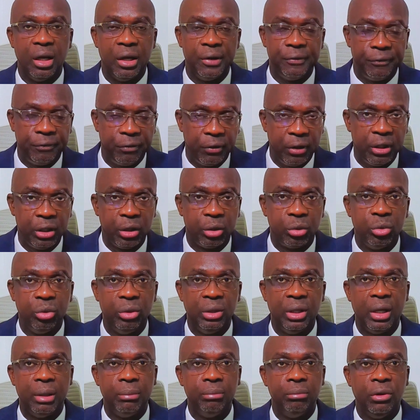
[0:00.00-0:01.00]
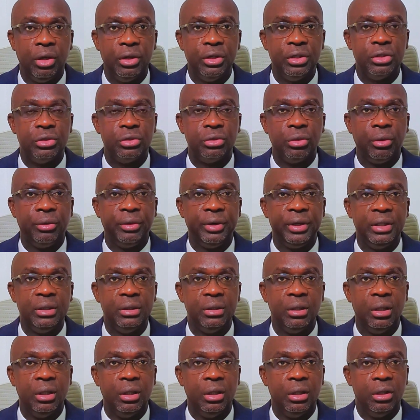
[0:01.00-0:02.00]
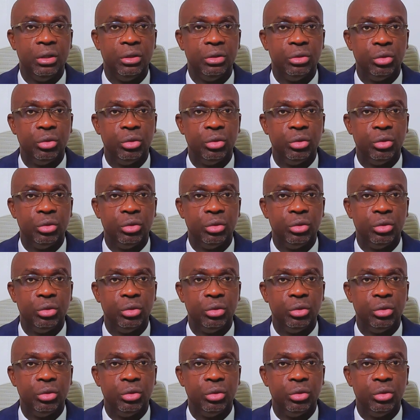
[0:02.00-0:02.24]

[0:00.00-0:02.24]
and follicular monitoring,